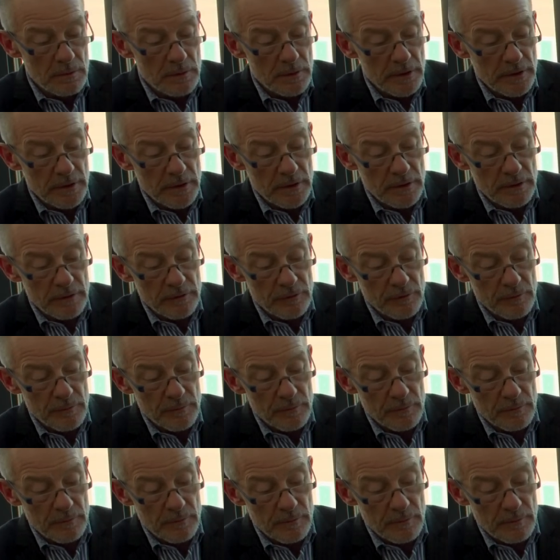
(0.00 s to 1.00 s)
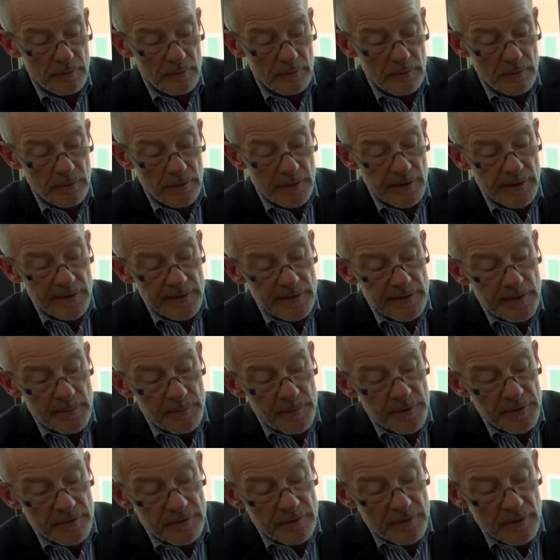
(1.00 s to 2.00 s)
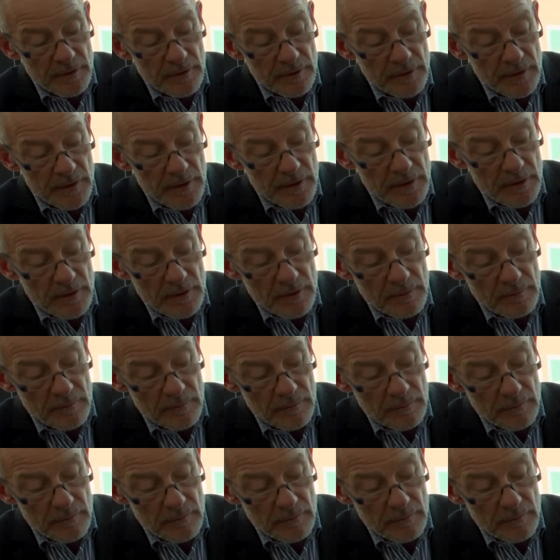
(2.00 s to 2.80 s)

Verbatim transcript: And you clip it on here.